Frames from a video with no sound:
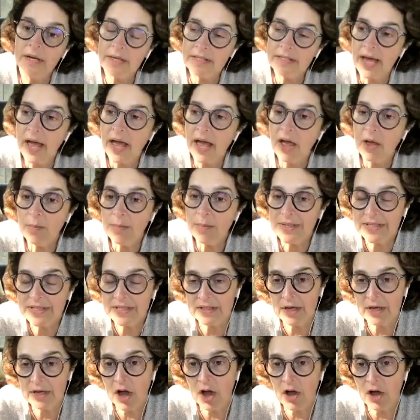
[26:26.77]
to help us
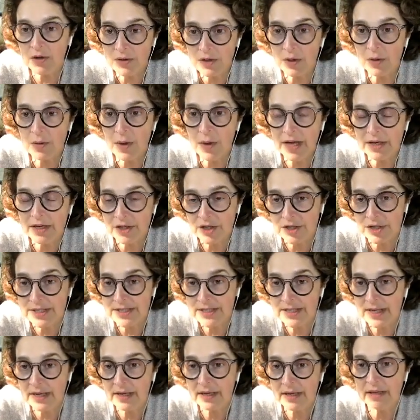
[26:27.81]
also
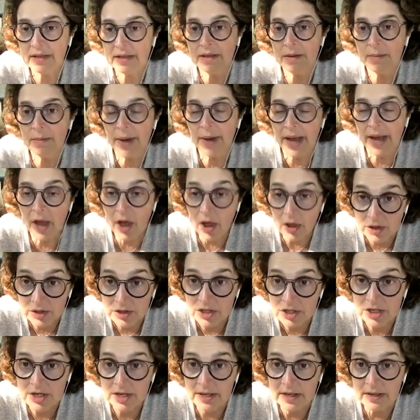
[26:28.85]
understand the
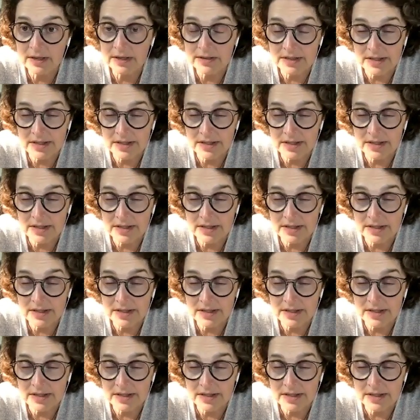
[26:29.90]
biology,